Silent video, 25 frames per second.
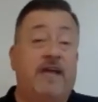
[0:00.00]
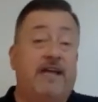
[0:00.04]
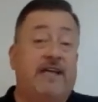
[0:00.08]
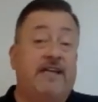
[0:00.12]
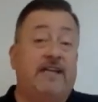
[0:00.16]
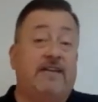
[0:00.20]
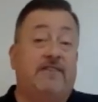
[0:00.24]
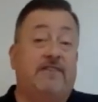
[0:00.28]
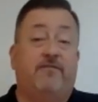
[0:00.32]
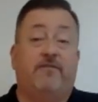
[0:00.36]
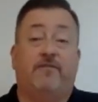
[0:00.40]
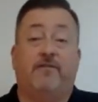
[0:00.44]

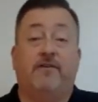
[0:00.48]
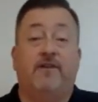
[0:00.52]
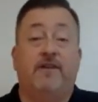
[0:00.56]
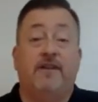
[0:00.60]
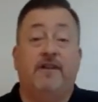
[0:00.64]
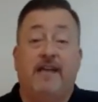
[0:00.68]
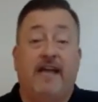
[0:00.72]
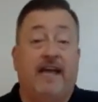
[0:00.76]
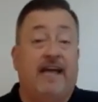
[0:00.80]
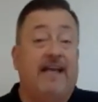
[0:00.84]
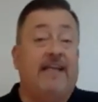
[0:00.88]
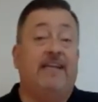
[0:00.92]
need for
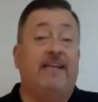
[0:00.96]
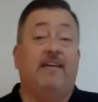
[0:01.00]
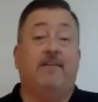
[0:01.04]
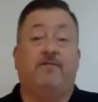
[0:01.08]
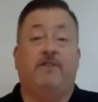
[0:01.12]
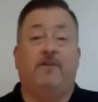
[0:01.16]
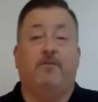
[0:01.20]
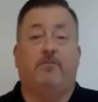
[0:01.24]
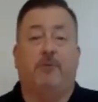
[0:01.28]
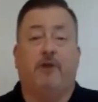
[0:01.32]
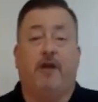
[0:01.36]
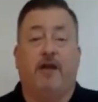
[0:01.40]
any of
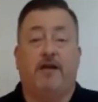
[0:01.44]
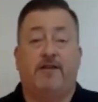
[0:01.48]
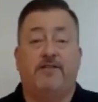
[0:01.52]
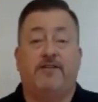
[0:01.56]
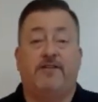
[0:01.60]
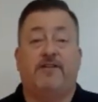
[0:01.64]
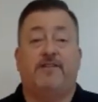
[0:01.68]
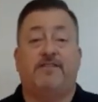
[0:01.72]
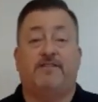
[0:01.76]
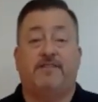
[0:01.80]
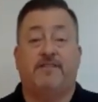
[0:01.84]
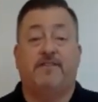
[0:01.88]
your
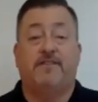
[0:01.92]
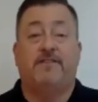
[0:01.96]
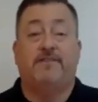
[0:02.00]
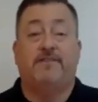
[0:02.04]
projects.